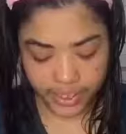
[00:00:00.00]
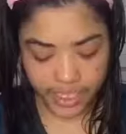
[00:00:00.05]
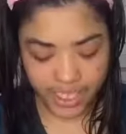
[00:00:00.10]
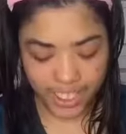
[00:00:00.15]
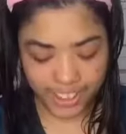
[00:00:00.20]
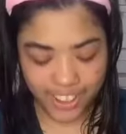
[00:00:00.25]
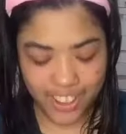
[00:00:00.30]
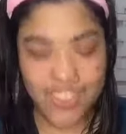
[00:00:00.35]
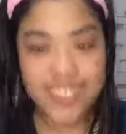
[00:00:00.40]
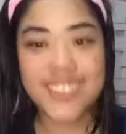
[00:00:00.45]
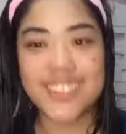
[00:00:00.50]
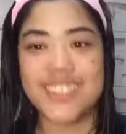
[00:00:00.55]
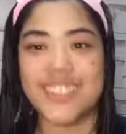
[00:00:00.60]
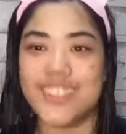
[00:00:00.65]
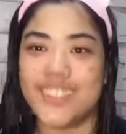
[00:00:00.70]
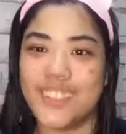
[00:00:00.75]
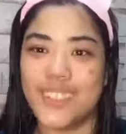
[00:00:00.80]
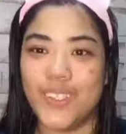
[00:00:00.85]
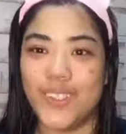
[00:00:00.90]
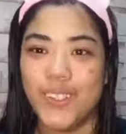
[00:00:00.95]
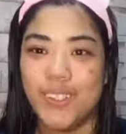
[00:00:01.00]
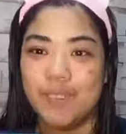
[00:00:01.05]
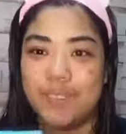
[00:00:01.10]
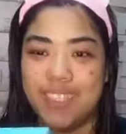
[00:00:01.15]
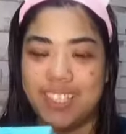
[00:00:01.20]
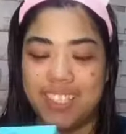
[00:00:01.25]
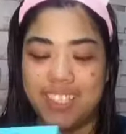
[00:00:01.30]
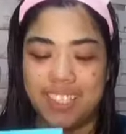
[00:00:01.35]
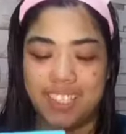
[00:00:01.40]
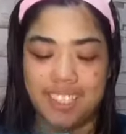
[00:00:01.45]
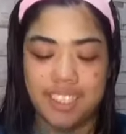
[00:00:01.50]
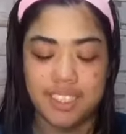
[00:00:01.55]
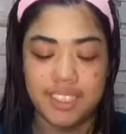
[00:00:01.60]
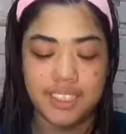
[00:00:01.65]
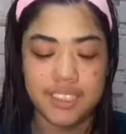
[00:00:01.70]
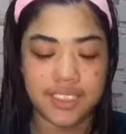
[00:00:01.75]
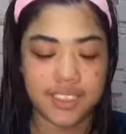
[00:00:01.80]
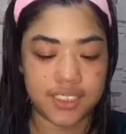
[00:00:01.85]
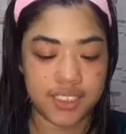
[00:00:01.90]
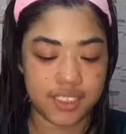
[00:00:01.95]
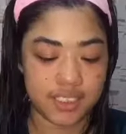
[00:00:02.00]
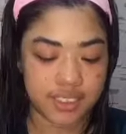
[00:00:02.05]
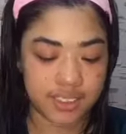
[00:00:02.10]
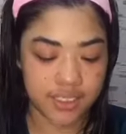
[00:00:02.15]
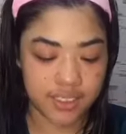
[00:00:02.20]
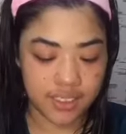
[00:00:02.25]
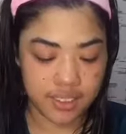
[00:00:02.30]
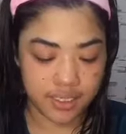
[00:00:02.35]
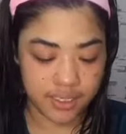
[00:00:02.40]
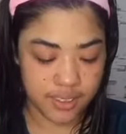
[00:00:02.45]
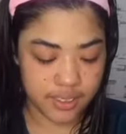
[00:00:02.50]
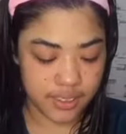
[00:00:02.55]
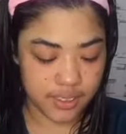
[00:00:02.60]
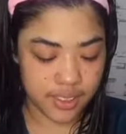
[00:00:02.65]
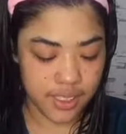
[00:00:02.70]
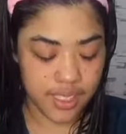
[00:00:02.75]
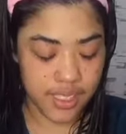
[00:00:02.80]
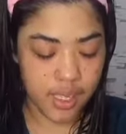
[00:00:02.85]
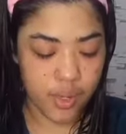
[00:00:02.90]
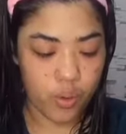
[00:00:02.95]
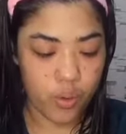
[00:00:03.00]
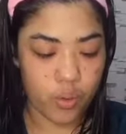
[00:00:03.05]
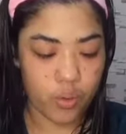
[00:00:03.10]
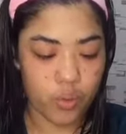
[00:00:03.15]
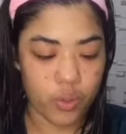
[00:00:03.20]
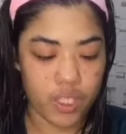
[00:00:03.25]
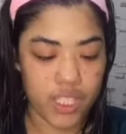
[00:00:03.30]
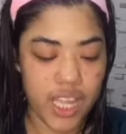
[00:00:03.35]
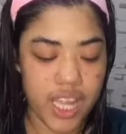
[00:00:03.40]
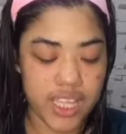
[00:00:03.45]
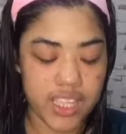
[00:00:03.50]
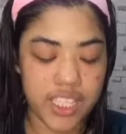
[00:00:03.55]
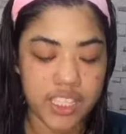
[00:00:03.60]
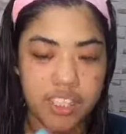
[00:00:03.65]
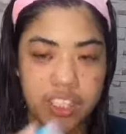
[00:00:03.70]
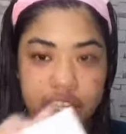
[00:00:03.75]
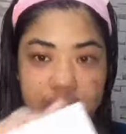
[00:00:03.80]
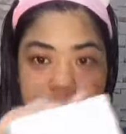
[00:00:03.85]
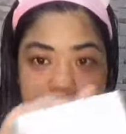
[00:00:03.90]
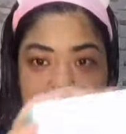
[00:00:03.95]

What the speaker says: Then itong soap is 130